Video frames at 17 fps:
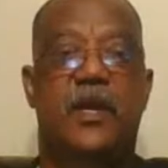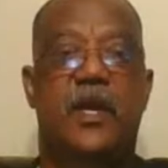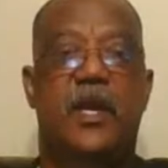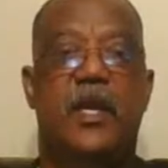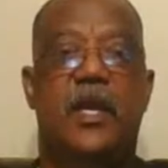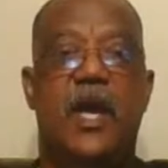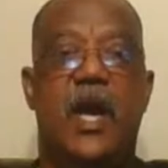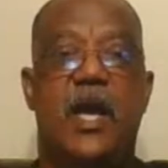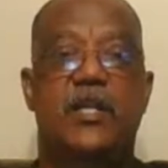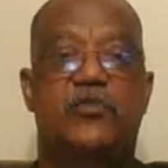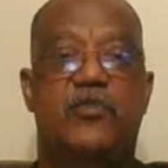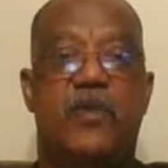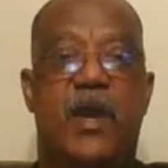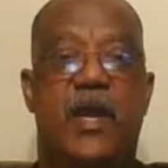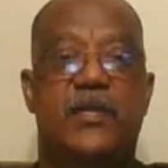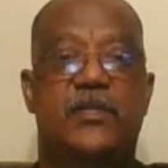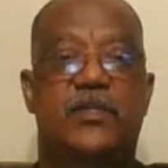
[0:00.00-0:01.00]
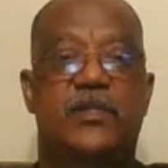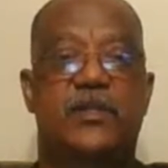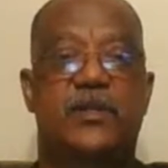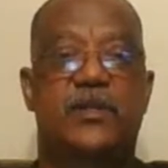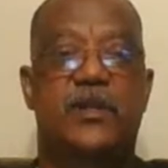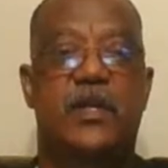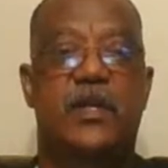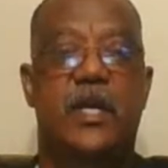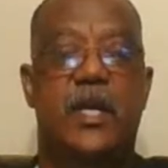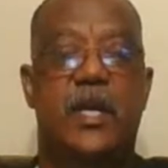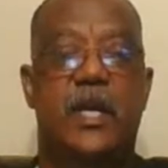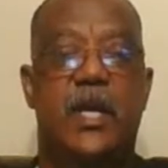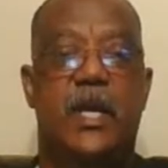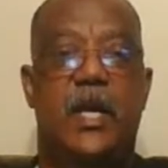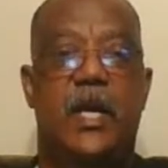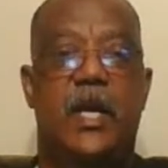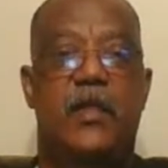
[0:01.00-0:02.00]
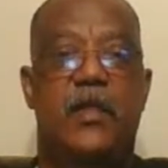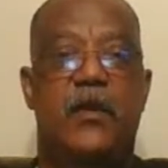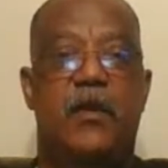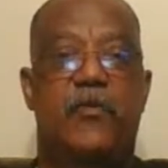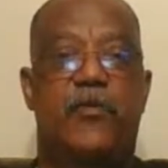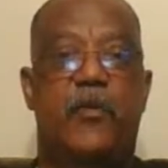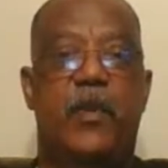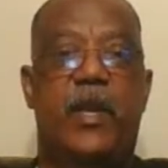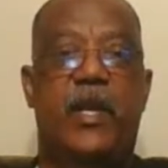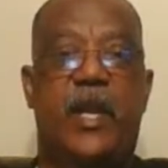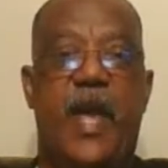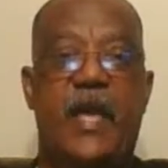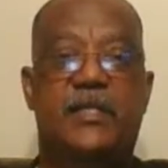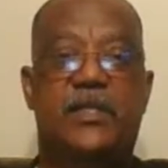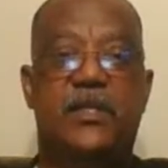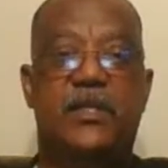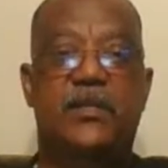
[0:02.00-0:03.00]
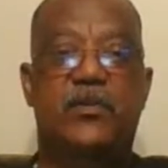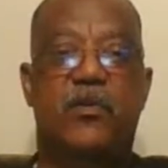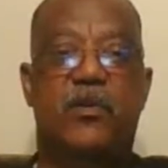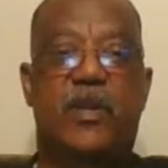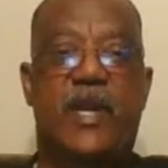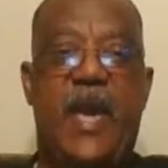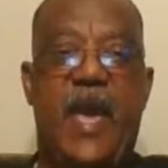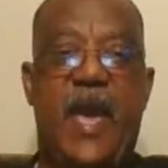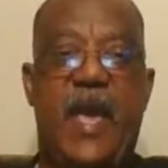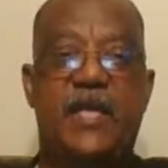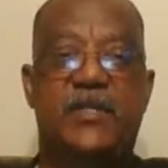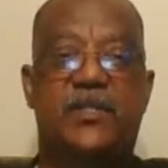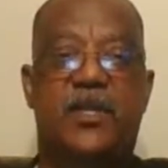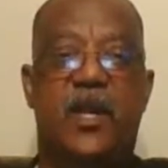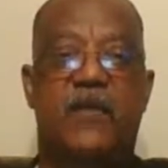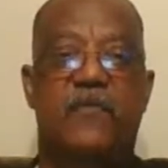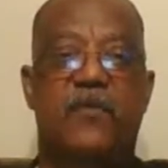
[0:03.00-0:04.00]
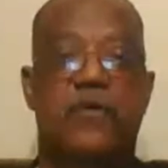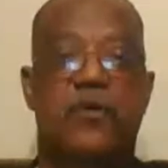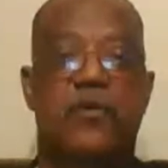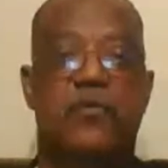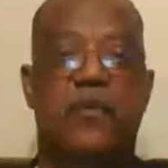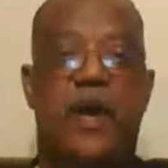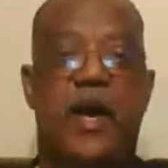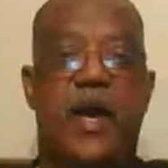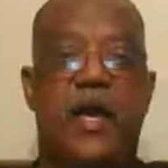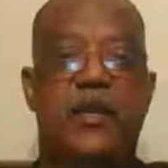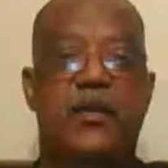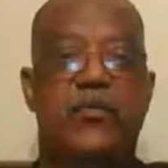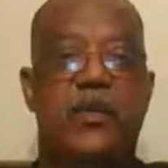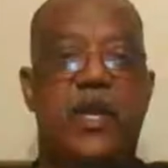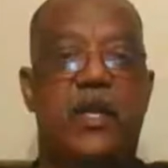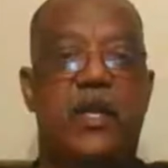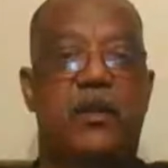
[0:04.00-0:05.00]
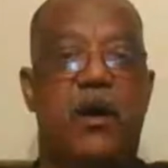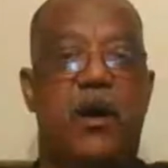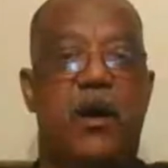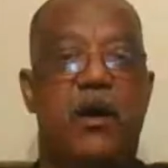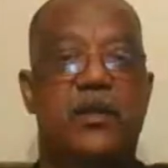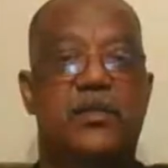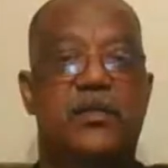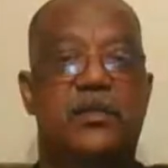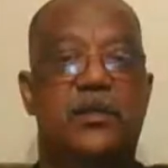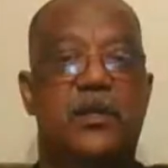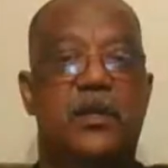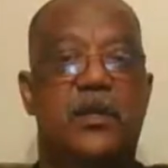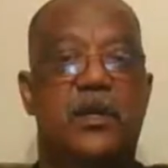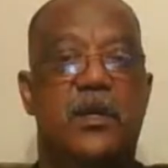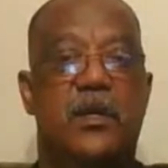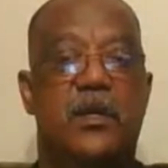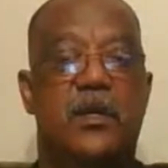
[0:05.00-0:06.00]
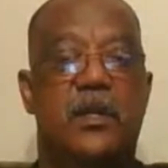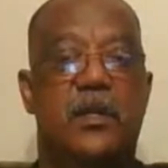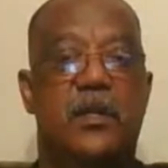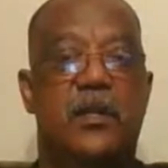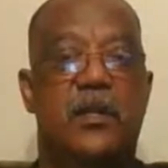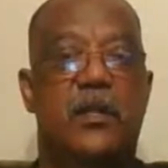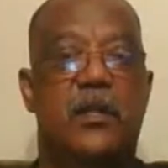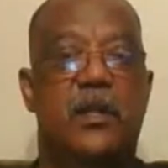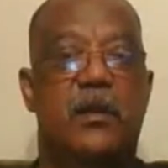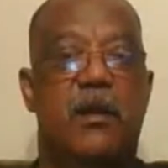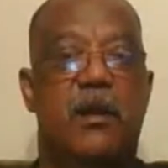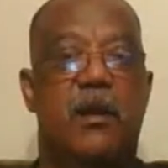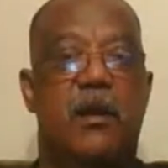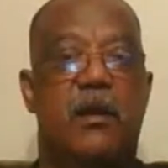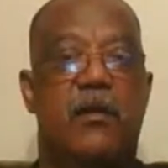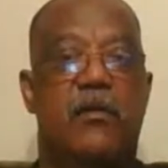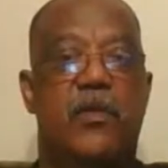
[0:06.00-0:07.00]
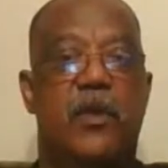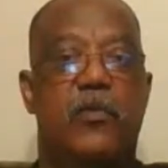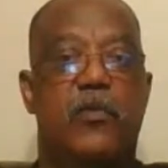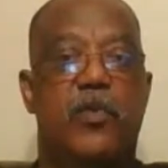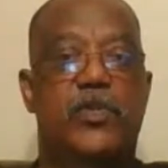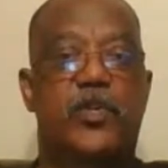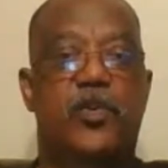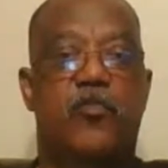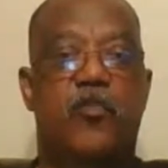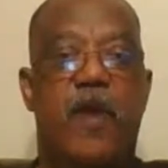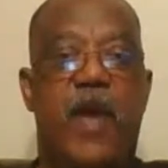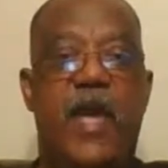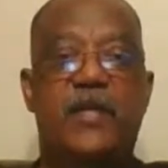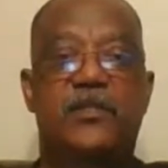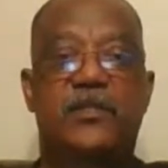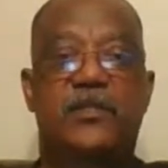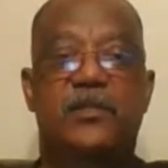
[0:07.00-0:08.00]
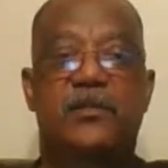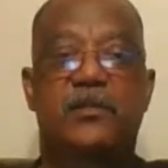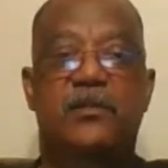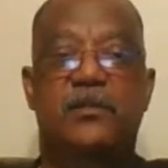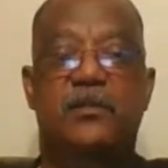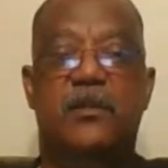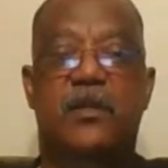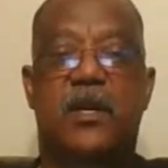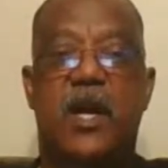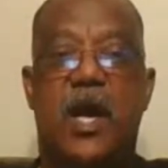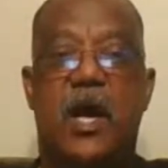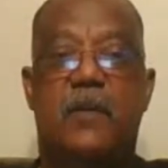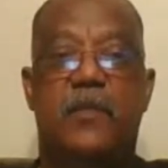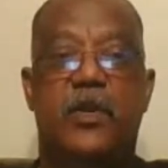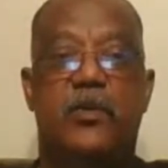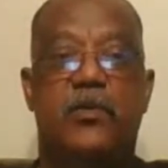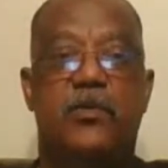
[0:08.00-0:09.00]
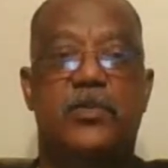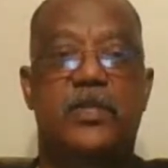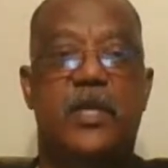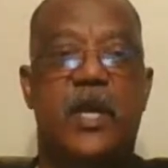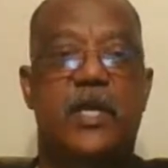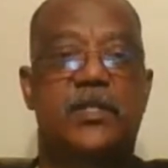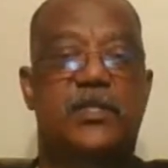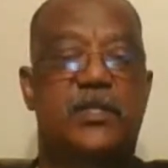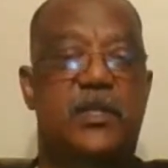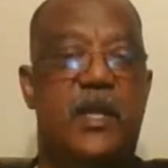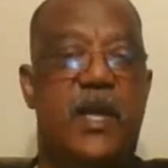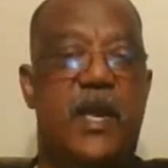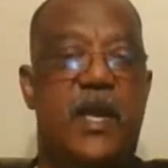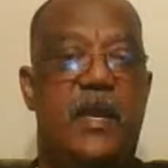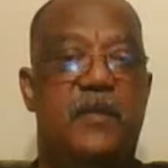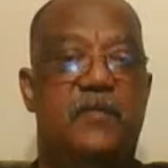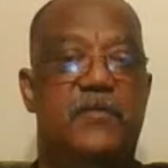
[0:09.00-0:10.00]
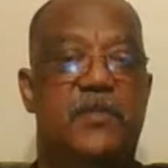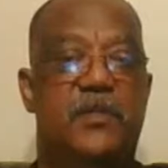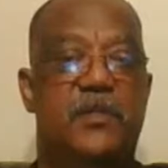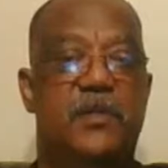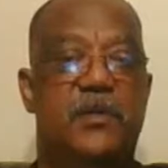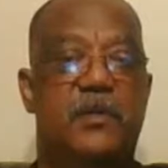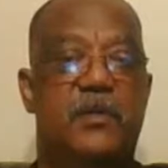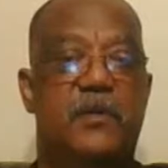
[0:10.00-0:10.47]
In contrast, there are three classes or castes governed by unique laws. There are the aristocrats, the commoners, and slaves.